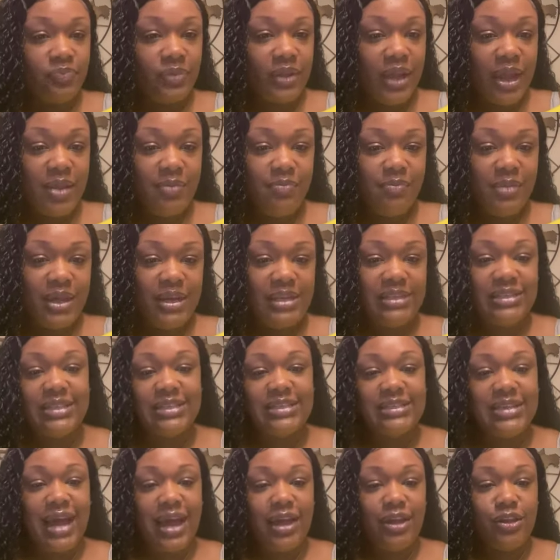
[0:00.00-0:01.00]
Amen. This is
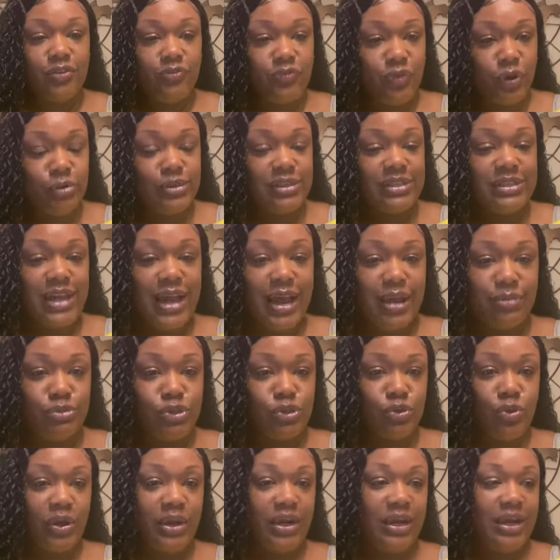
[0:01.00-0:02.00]
not his first time
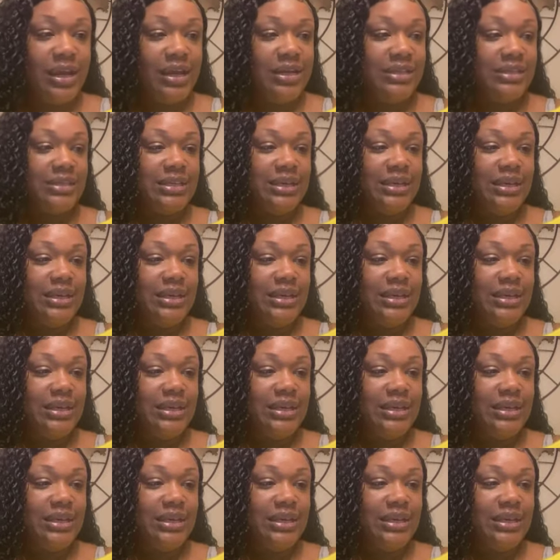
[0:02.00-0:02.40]
joining us.